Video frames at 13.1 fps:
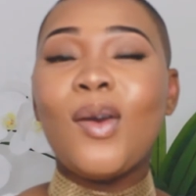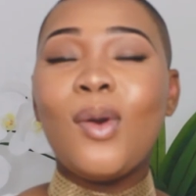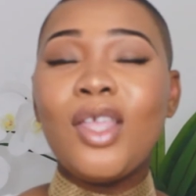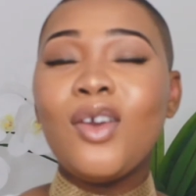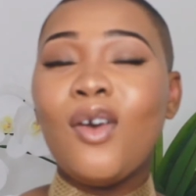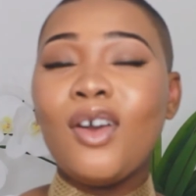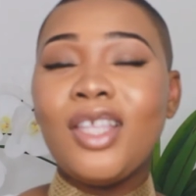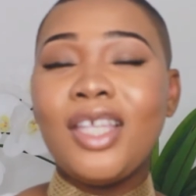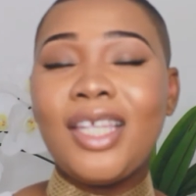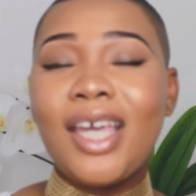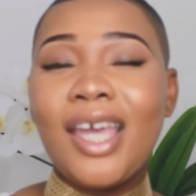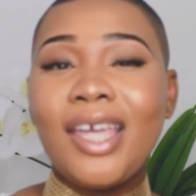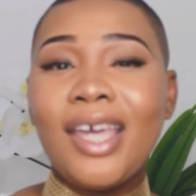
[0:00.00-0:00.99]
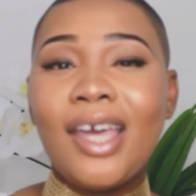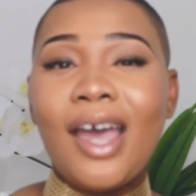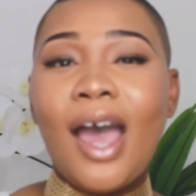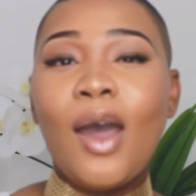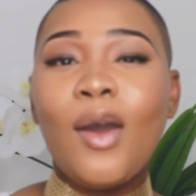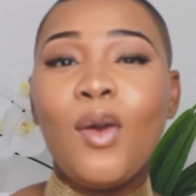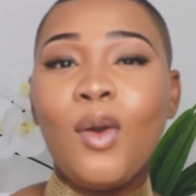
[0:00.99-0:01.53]
when you go on a date, yeah,
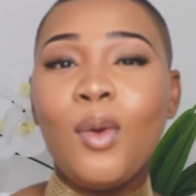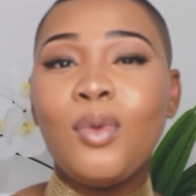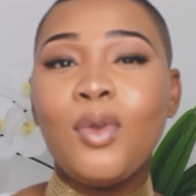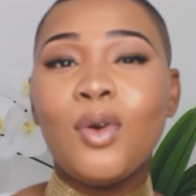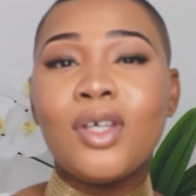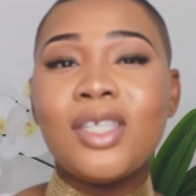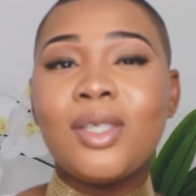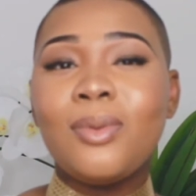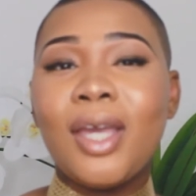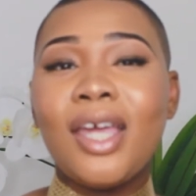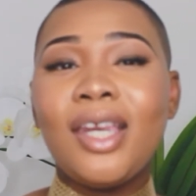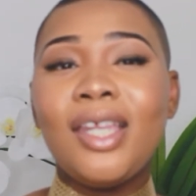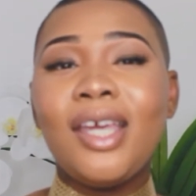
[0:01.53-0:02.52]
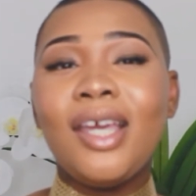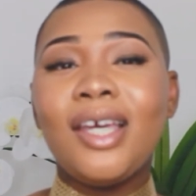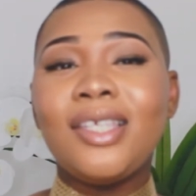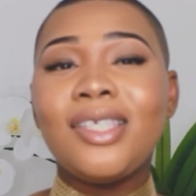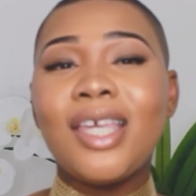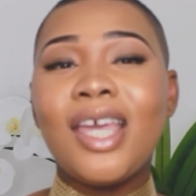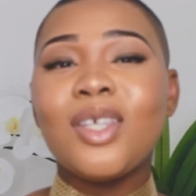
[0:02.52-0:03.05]
I hope you're sweetening
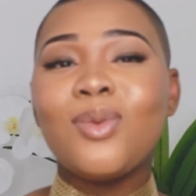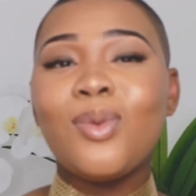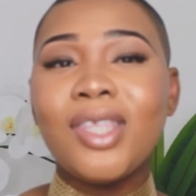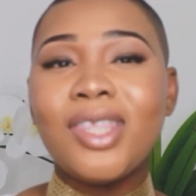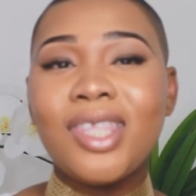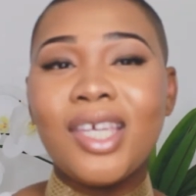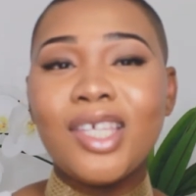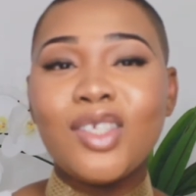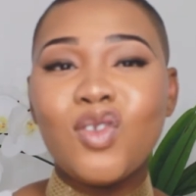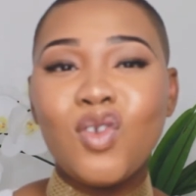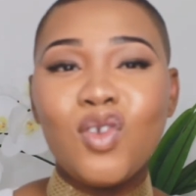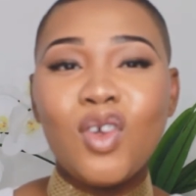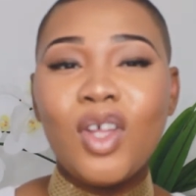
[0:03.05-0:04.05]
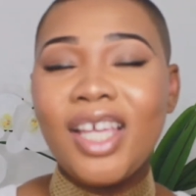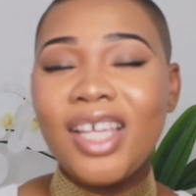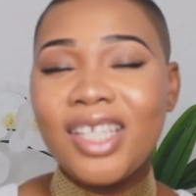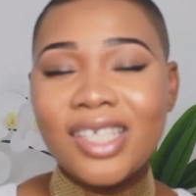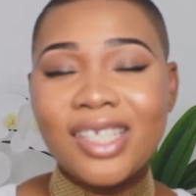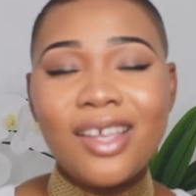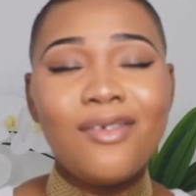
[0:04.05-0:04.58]
and saying sweet things to your
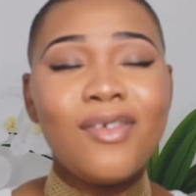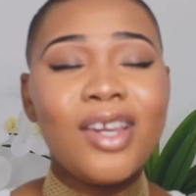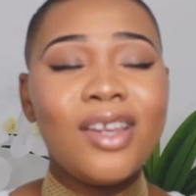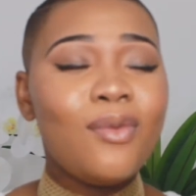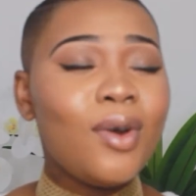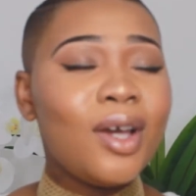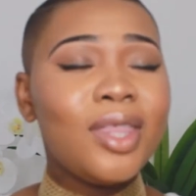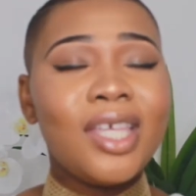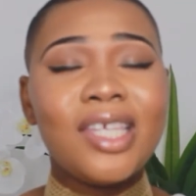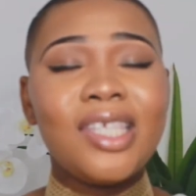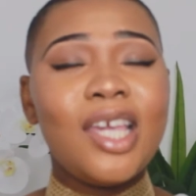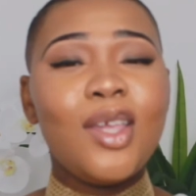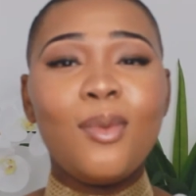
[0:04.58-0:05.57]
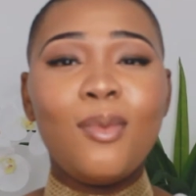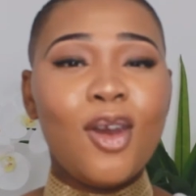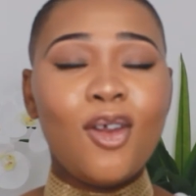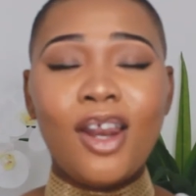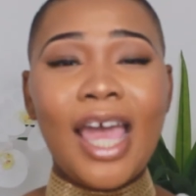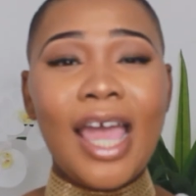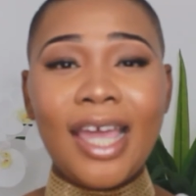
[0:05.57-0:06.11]
ladies, even if what they're saying you may
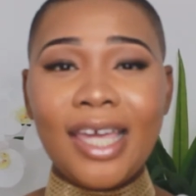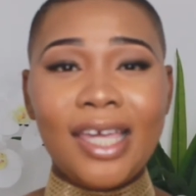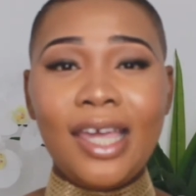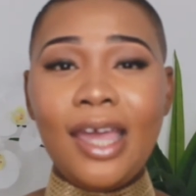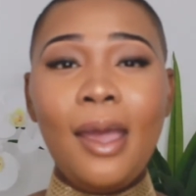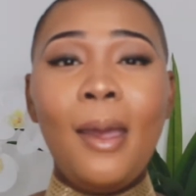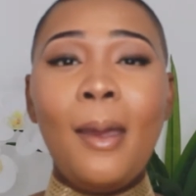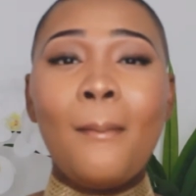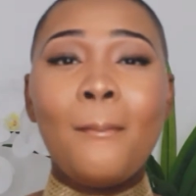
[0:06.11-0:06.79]
not like it.